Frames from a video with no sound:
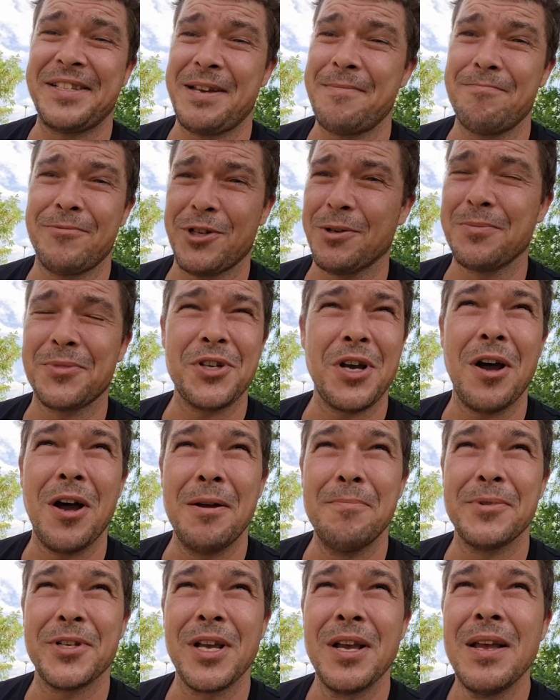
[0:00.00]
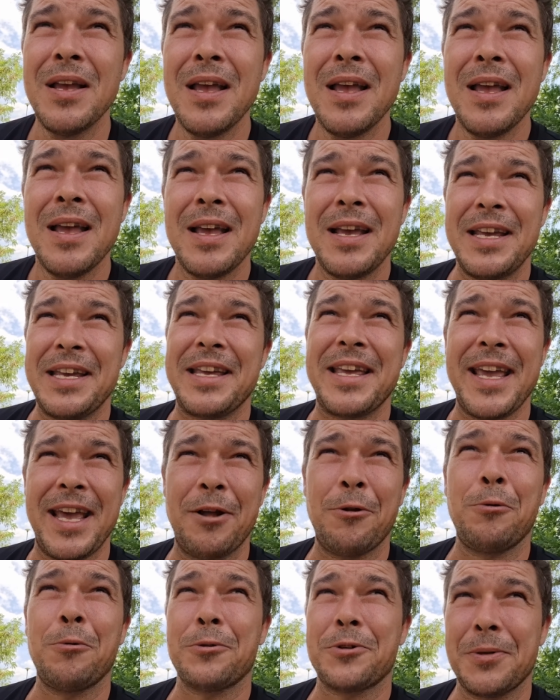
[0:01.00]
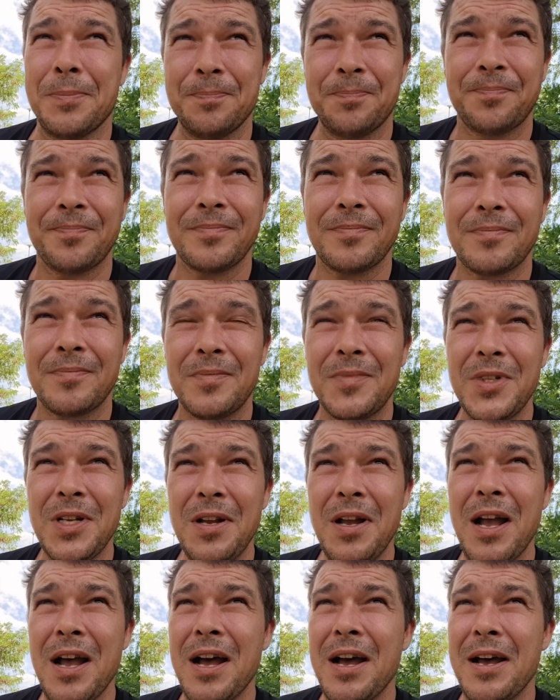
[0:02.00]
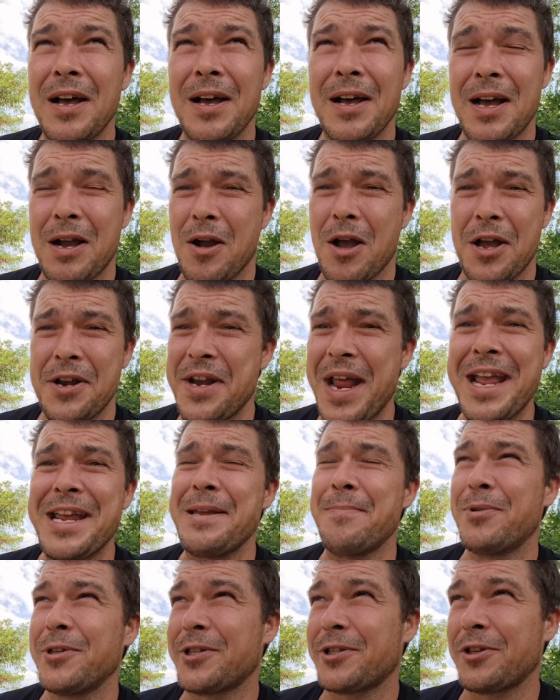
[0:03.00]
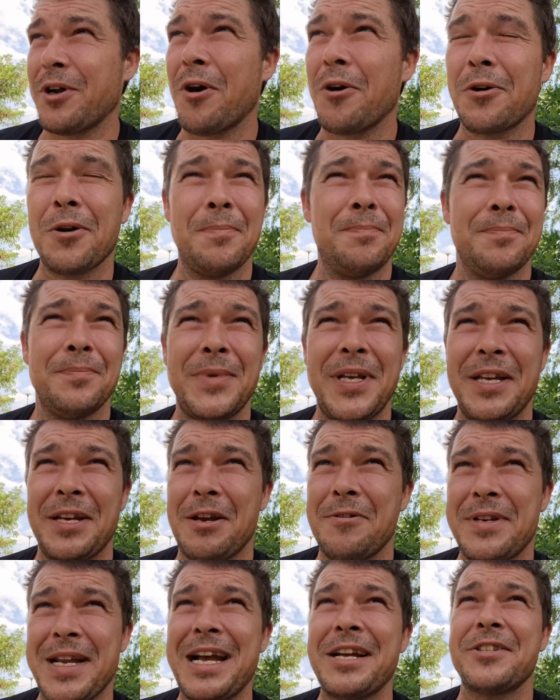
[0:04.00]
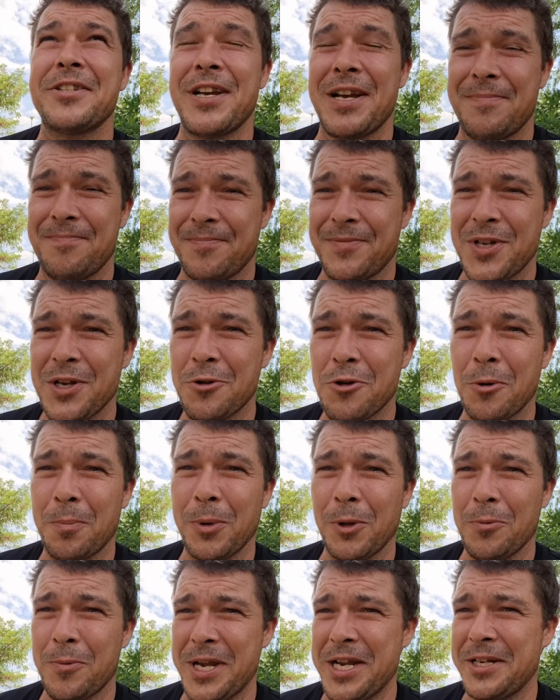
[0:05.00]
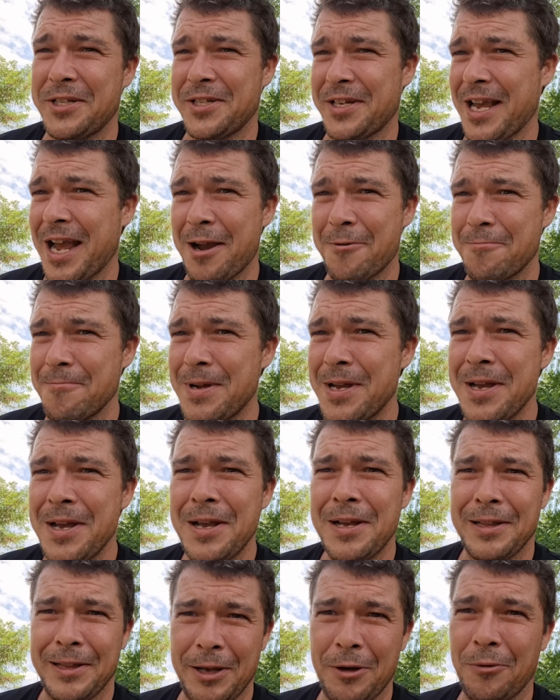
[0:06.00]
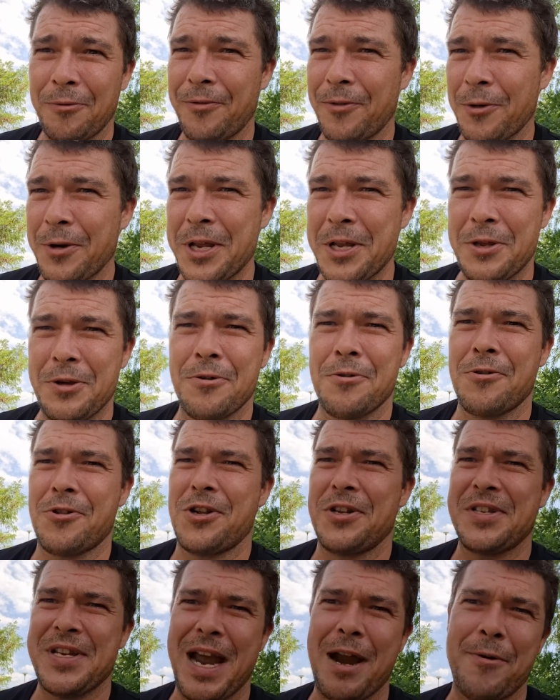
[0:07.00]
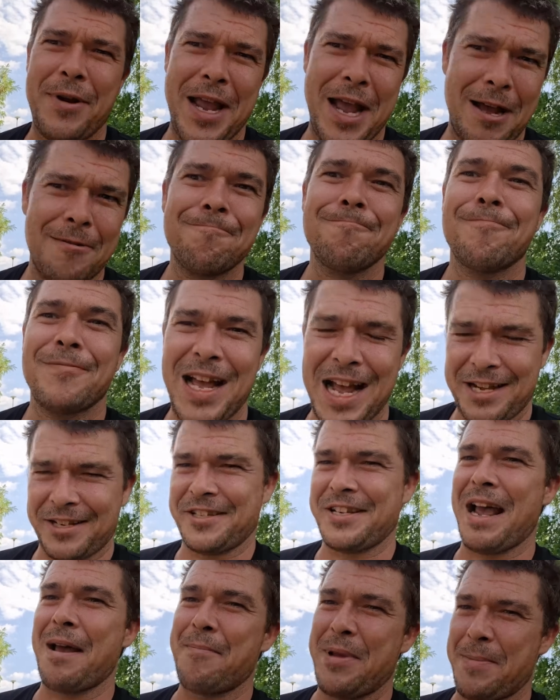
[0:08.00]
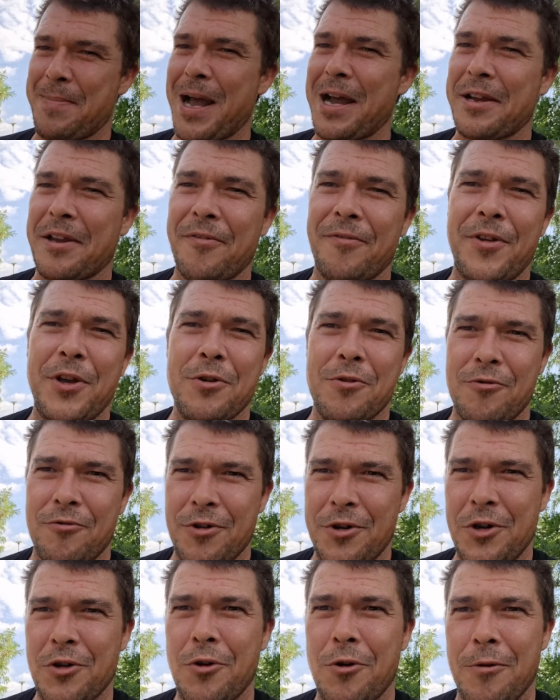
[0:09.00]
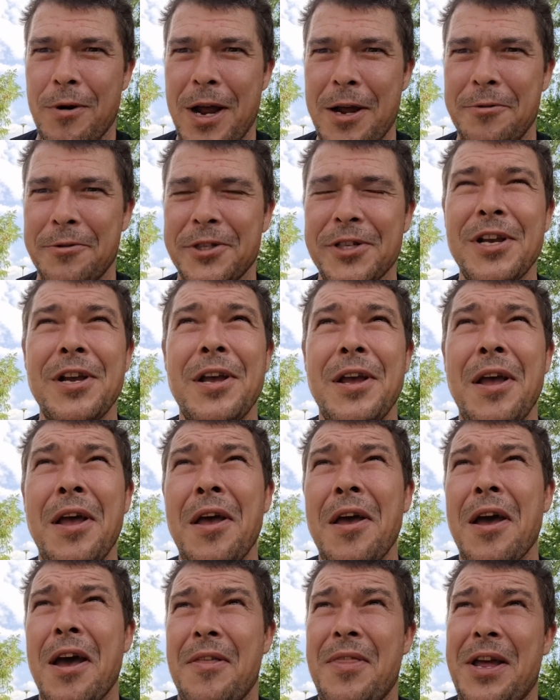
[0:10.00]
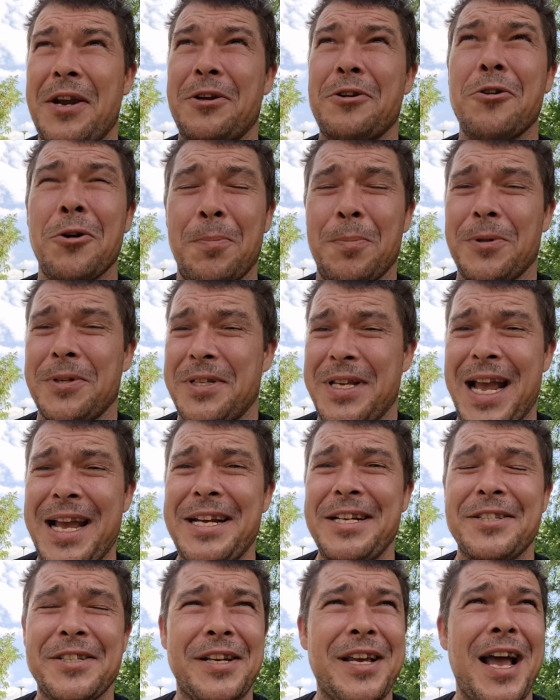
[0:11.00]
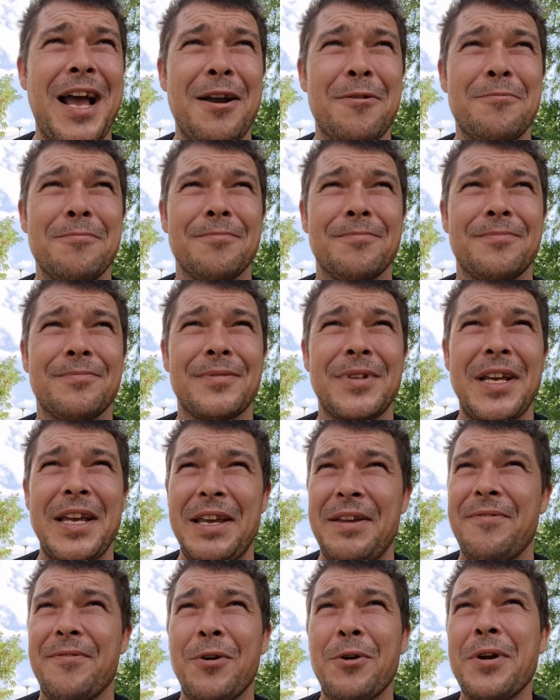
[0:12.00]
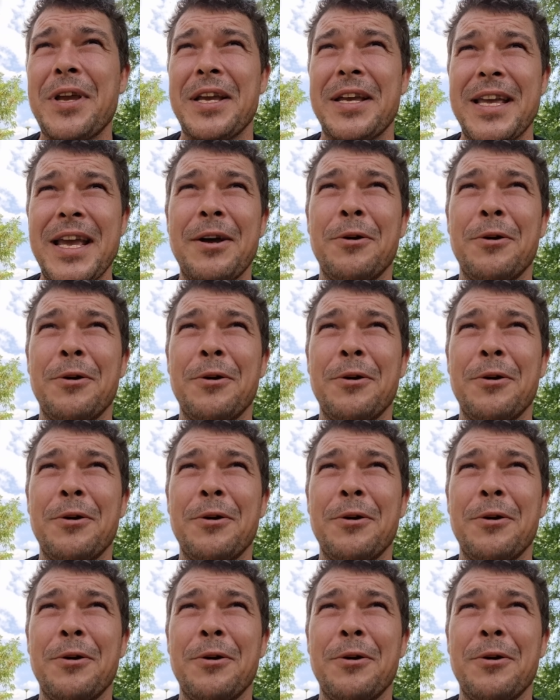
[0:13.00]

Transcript: him sometimes. He killed a neighbour's dog, Dessa, a couple of weeks ago. Little fucking Yorkshire Terrier. That set me back a few €100. And then a couple of days ago he fucking